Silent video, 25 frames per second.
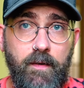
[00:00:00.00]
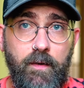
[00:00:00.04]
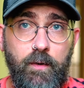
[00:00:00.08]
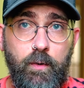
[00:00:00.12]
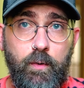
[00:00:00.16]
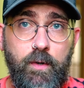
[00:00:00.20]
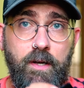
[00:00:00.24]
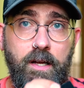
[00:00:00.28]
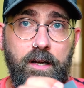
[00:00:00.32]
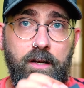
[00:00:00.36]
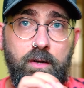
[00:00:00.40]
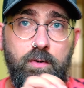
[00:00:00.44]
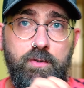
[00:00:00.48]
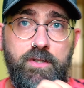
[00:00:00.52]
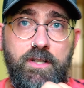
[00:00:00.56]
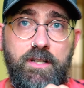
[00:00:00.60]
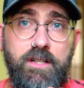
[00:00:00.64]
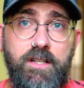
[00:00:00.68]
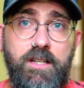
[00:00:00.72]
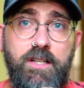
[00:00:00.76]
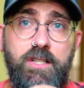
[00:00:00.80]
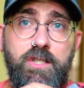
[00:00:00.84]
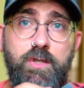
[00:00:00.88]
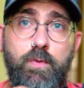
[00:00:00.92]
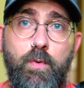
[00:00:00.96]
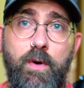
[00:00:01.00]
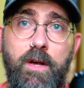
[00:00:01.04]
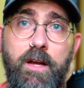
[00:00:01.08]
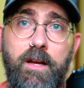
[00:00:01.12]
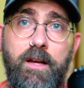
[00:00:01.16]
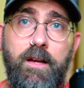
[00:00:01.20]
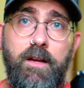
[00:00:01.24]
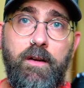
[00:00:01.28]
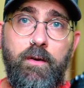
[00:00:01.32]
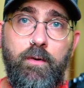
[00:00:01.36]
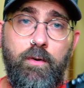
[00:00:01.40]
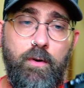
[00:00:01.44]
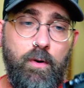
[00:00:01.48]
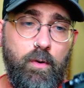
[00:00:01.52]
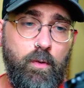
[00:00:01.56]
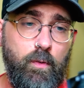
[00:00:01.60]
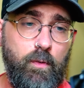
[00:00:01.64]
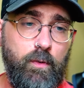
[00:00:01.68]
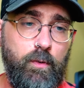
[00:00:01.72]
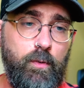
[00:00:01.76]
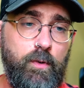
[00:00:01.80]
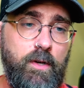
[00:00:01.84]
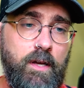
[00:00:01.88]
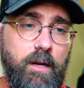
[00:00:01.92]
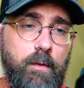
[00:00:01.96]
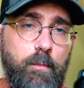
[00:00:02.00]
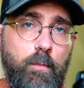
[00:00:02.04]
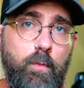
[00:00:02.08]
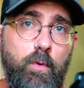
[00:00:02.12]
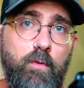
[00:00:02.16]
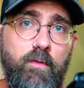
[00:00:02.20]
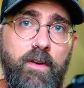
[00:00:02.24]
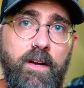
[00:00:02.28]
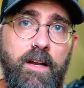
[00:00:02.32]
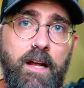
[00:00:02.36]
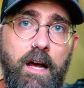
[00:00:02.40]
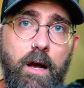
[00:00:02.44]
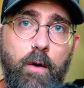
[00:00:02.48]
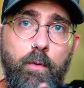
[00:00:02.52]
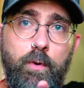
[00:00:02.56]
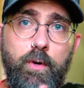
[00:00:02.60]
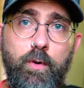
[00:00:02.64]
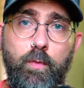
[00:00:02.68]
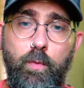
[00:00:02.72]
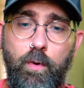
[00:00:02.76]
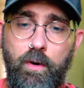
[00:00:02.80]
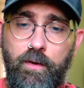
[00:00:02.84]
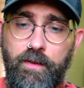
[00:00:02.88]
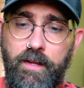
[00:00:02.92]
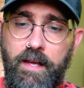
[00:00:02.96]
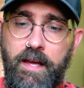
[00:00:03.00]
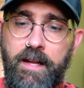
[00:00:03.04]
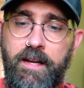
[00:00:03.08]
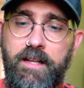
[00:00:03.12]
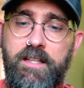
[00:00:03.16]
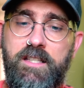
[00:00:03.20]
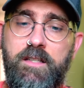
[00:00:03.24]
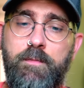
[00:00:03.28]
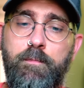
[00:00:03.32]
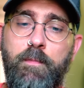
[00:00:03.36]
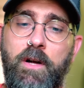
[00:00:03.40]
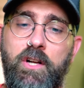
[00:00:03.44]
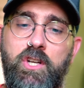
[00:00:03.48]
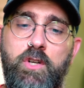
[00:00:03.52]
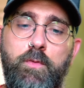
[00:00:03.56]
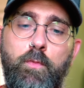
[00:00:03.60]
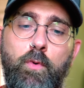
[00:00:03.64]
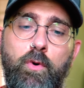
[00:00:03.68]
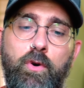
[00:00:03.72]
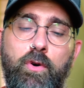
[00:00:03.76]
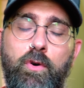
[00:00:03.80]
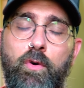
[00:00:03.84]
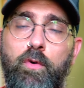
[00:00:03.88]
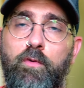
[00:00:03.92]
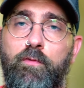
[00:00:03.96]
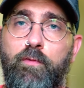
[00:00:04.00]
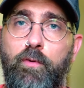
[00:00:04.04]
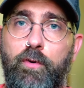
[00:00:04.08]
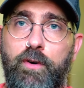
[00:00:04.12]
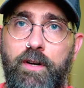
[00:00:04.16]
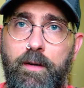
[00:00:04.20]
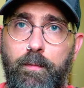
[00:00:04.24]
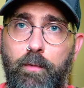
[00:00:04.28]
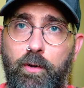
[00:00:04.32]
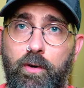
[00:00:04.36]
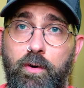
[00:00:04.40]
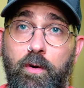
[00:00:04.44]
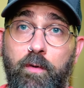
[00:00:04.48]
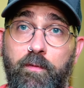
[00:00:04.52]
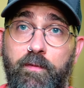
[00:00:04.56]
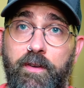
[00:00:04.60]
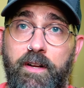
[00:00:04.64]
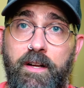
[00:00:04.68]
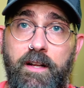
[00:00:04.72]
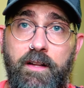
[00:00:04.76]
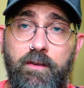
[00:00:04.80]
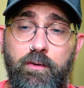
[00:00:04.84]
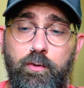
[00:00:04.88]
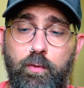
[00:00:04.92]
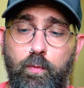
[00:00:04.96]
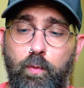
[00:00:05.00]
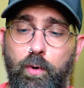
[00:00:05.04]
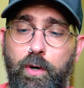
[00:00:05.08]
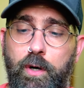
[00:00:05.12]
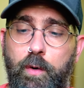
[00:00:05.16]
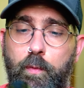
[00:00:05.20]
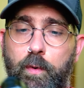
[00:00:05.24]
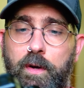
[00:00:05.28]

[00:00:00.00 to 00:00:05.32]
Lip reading: you can use it this way, you know, you can move it how you want, and it's much more comfortable, convenient to work